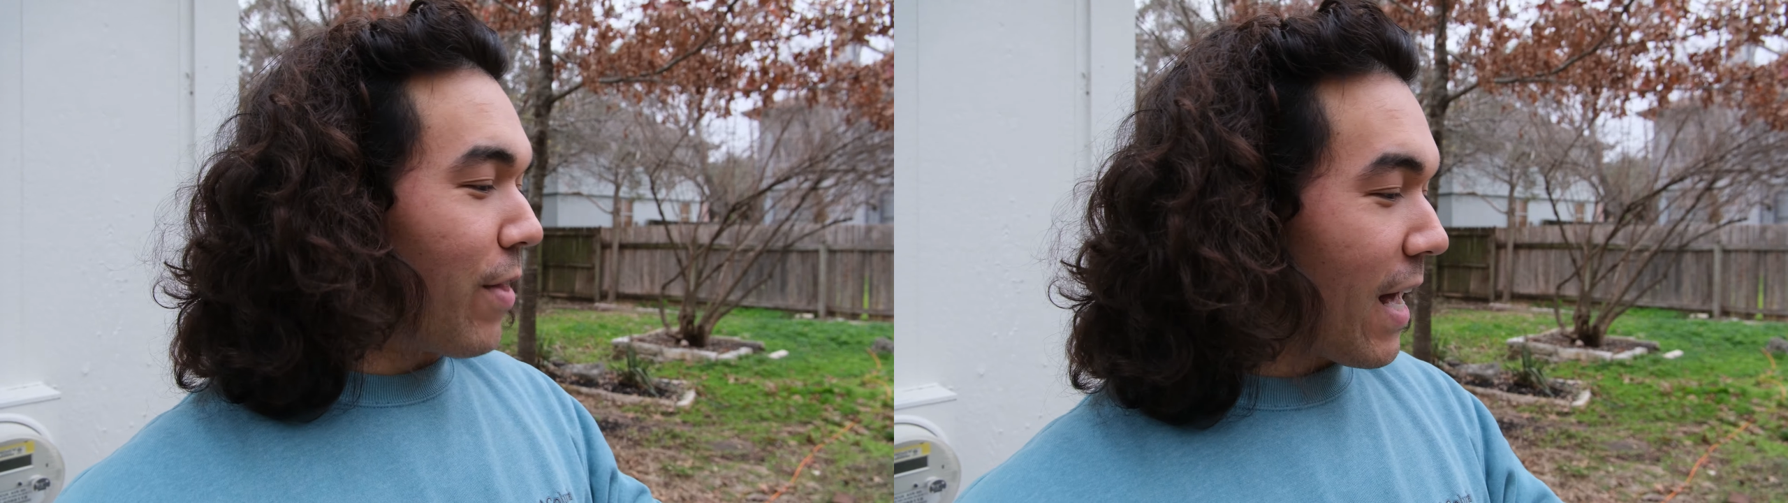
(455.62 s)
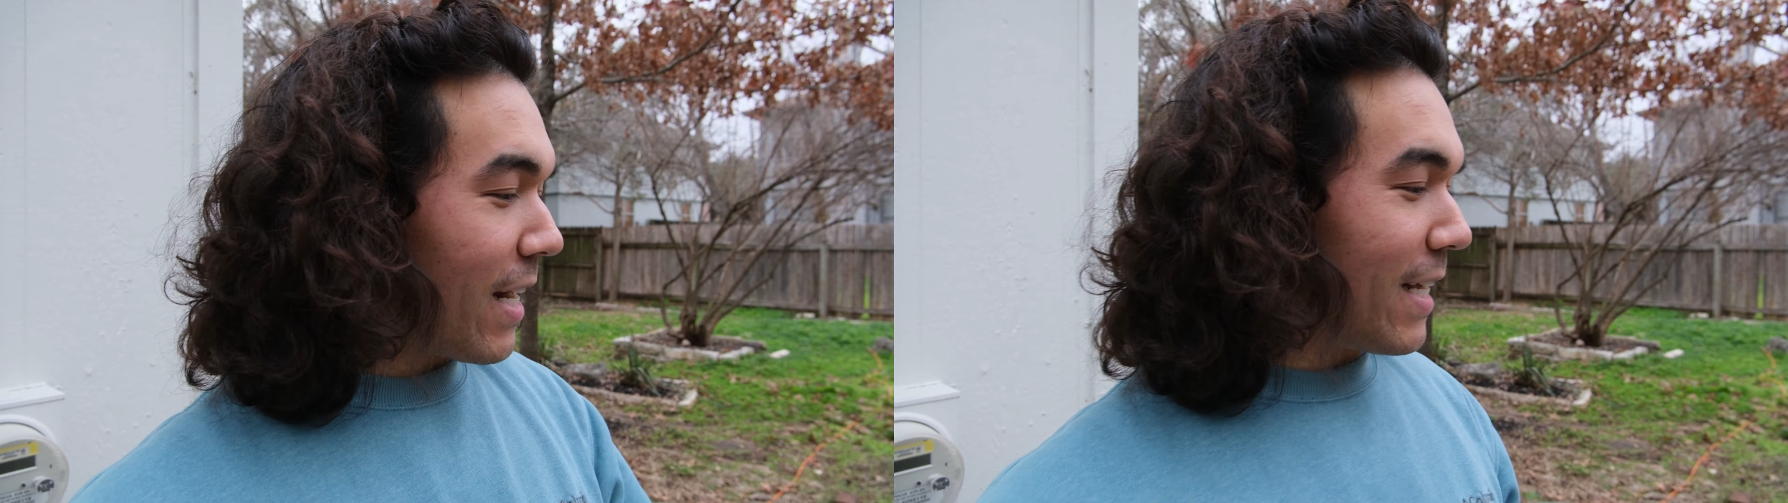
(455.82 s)

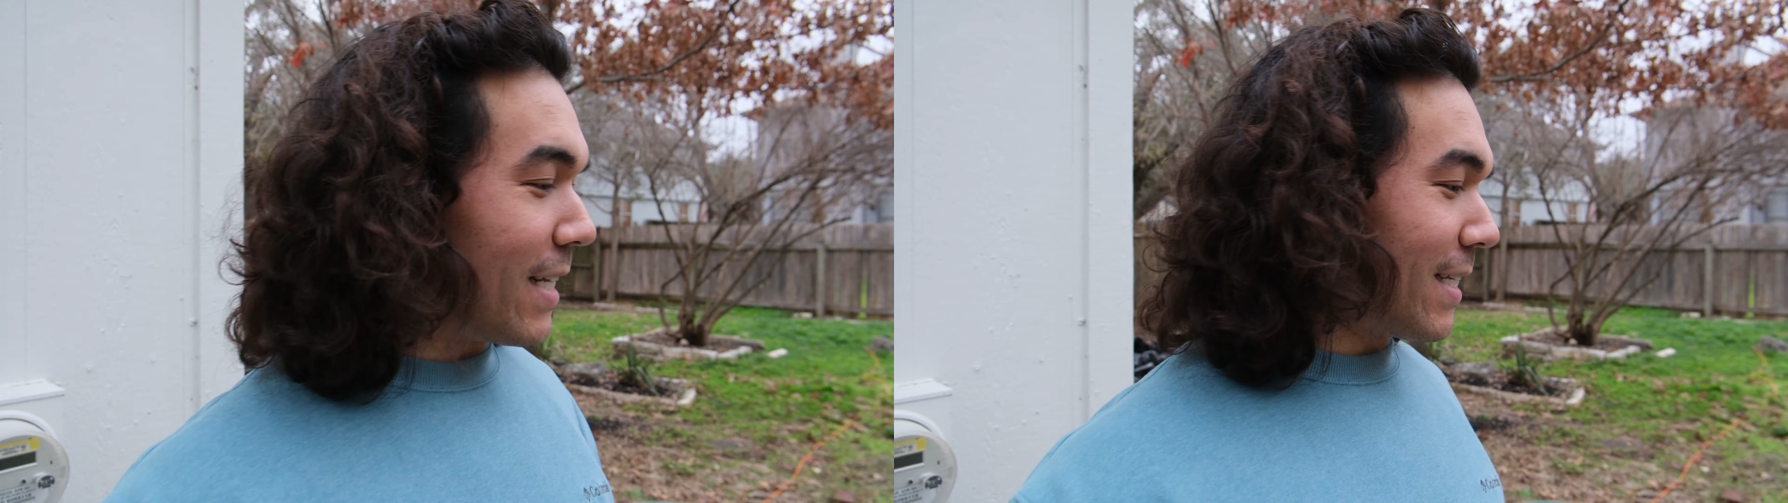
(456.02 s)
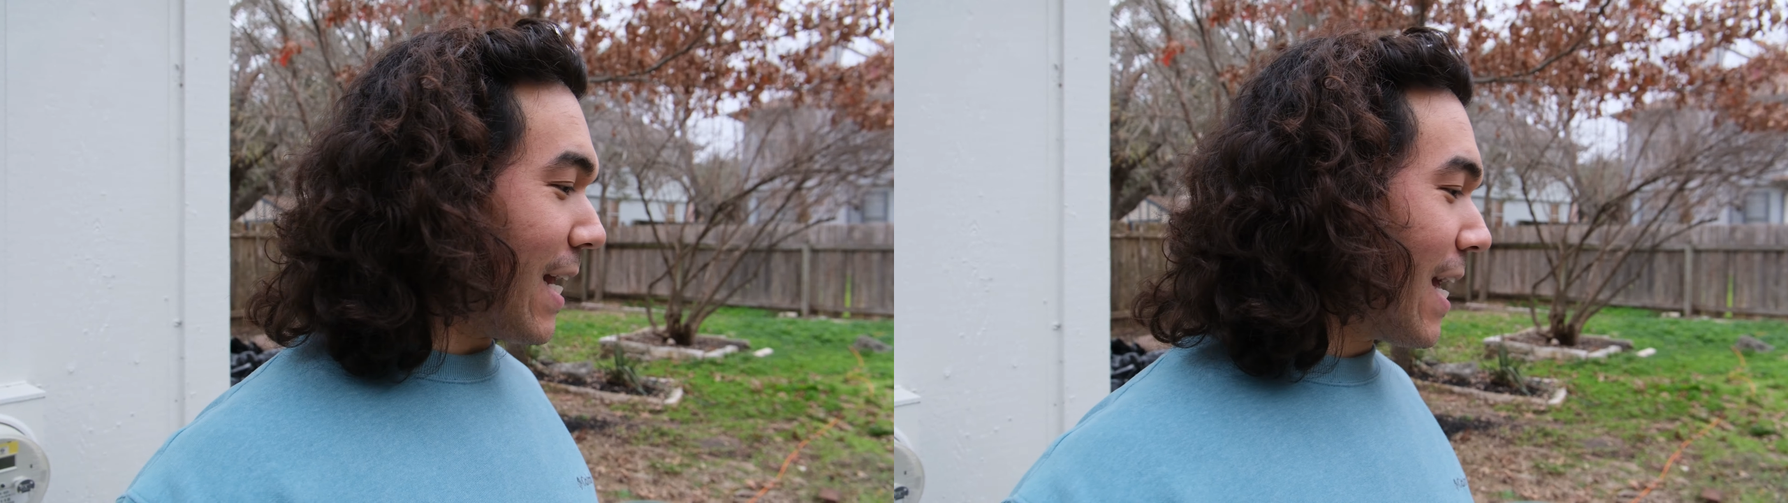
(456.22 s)
That
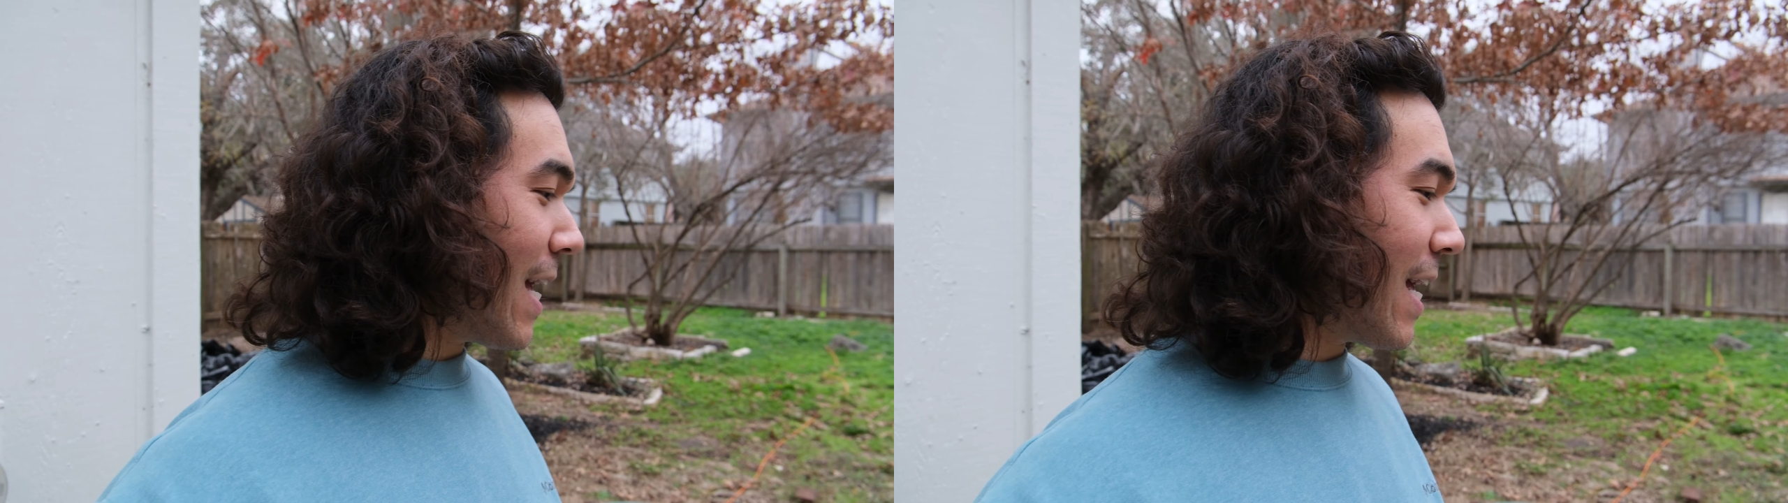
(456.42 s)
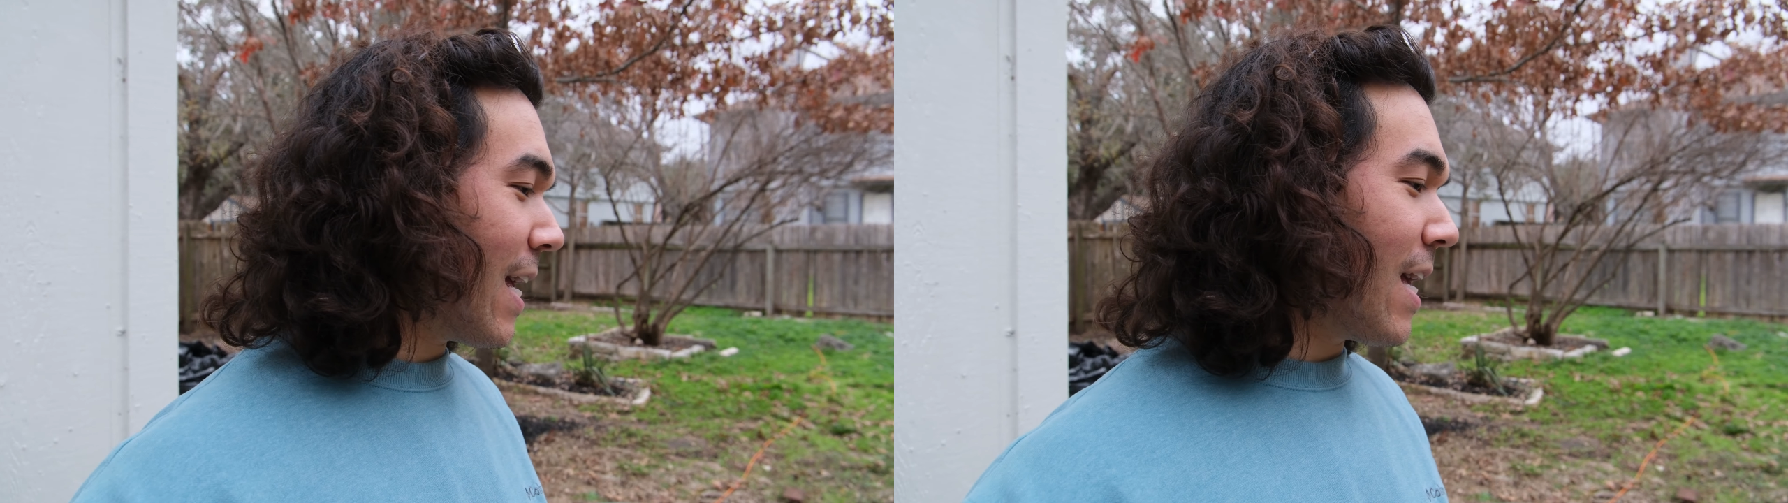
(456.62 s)
is
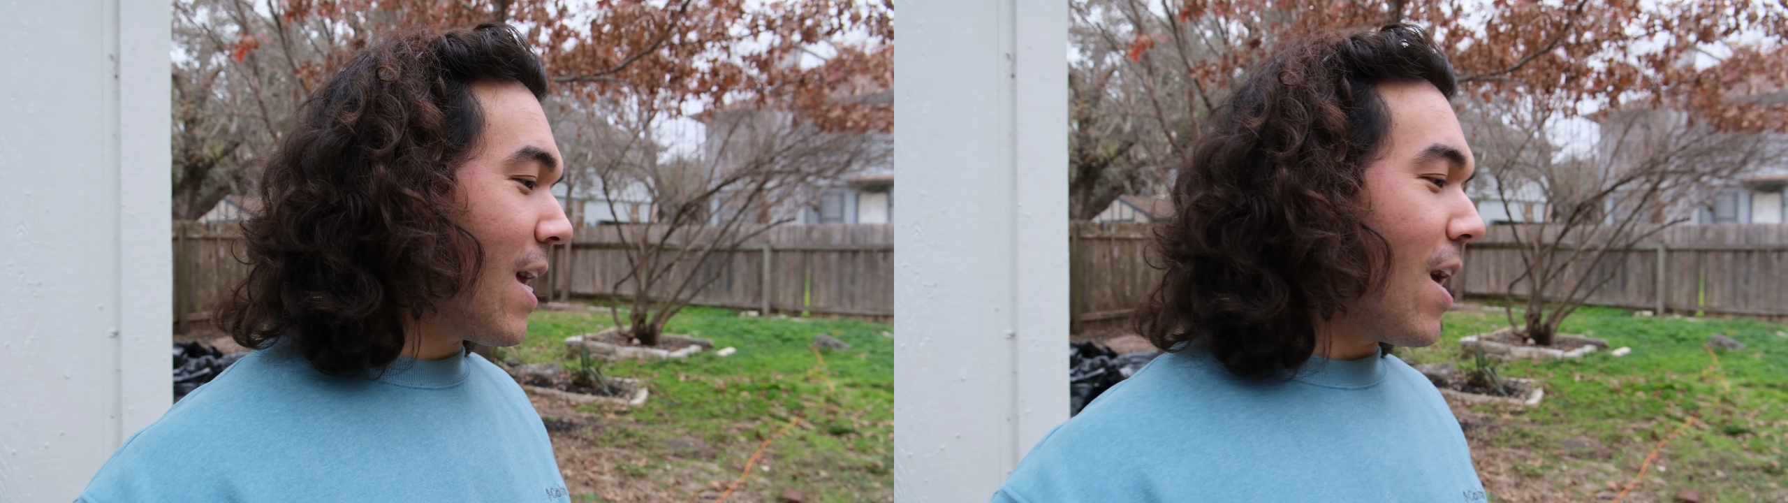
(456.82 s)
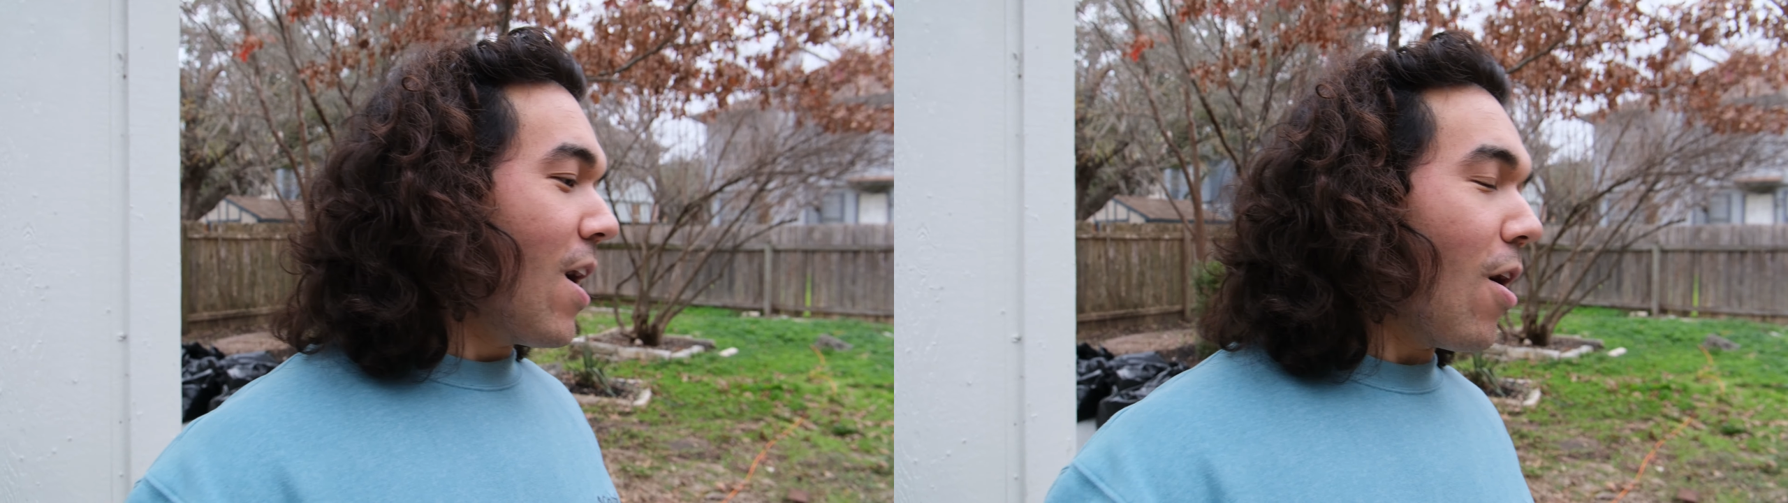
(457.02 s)

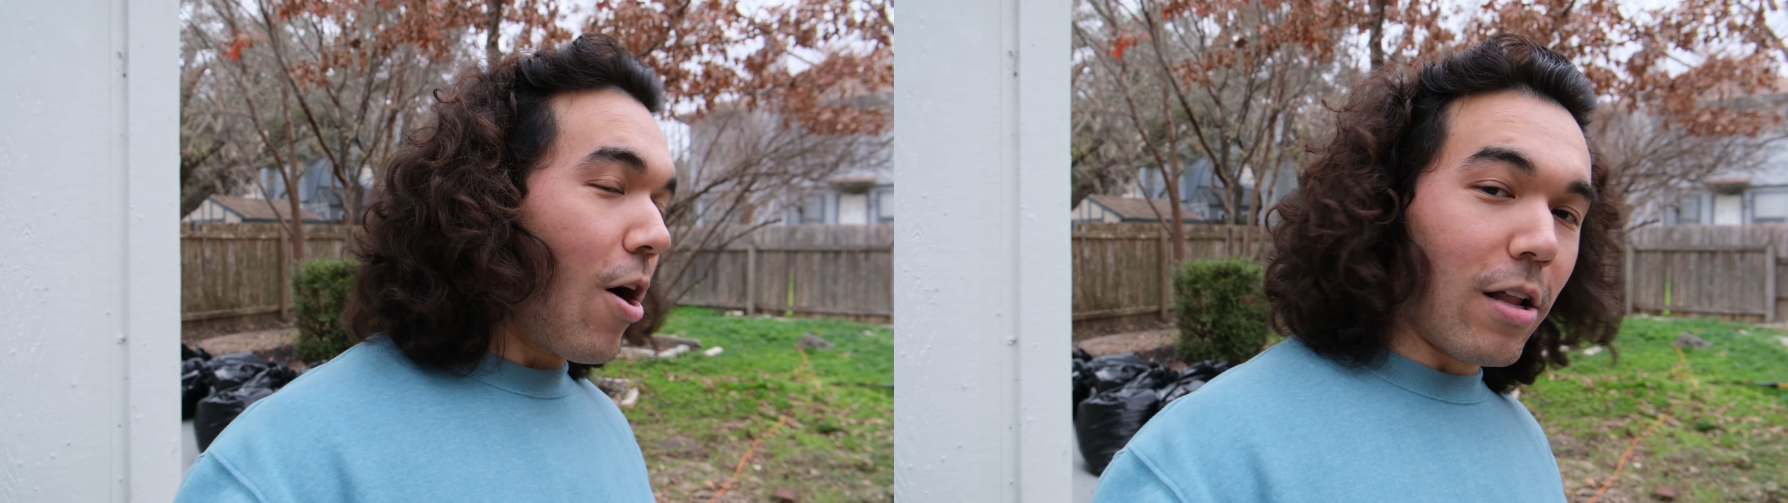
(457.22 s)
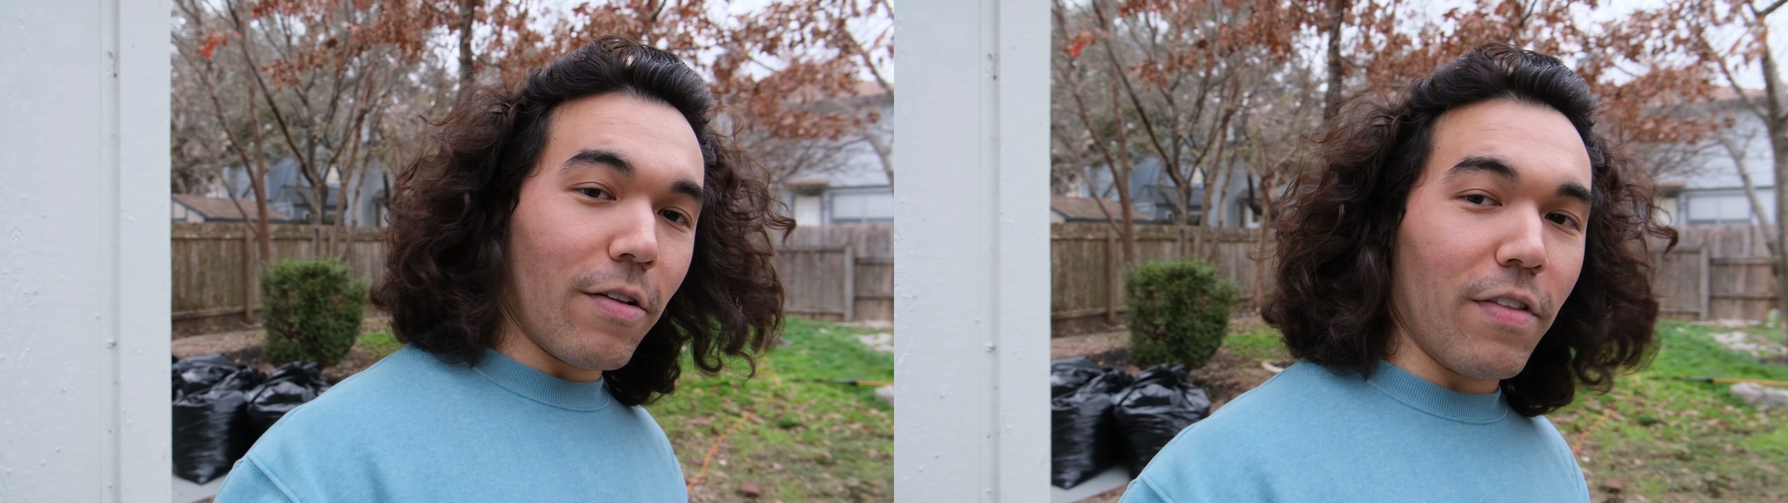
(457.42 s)

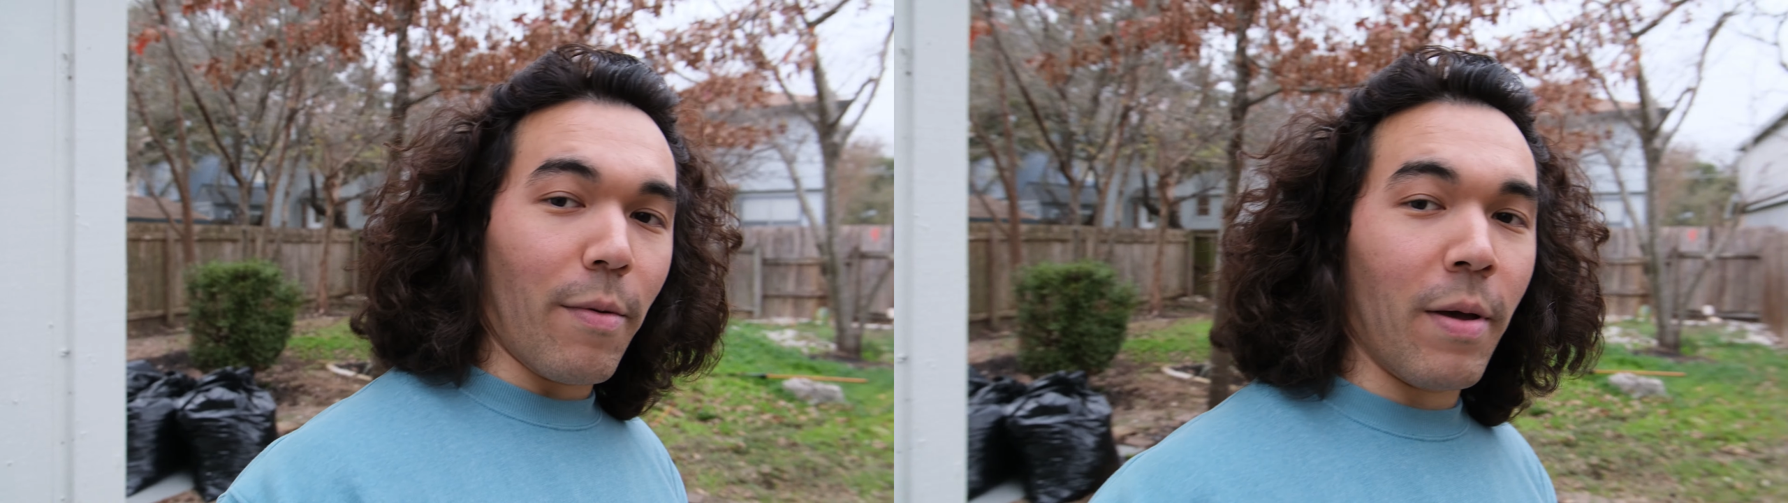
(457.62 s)
all of them,